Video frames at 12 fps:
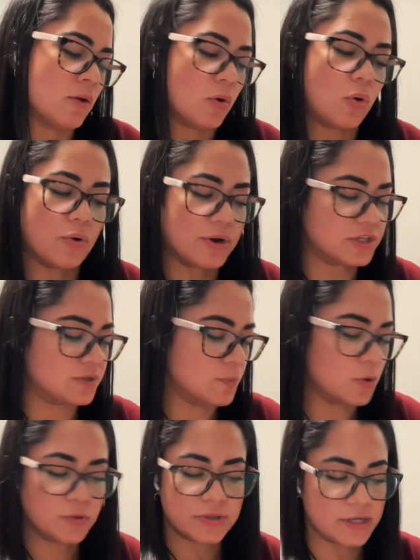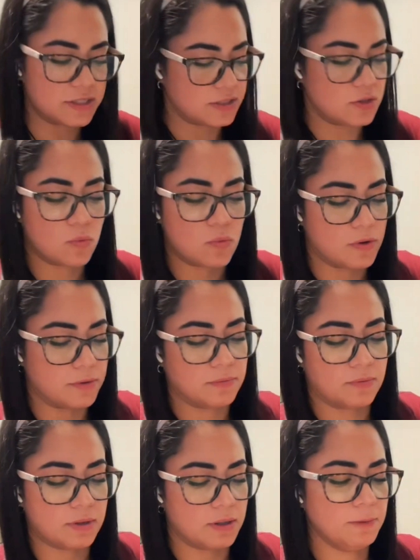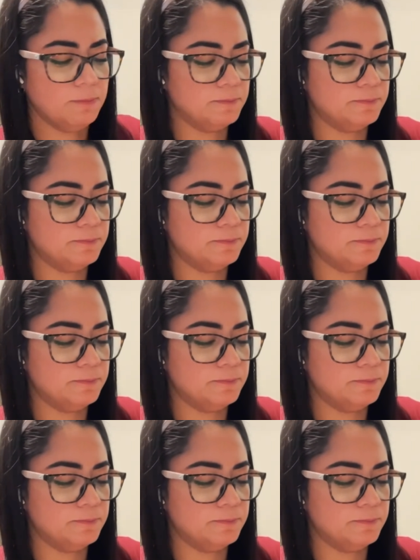or as small as you want, okay?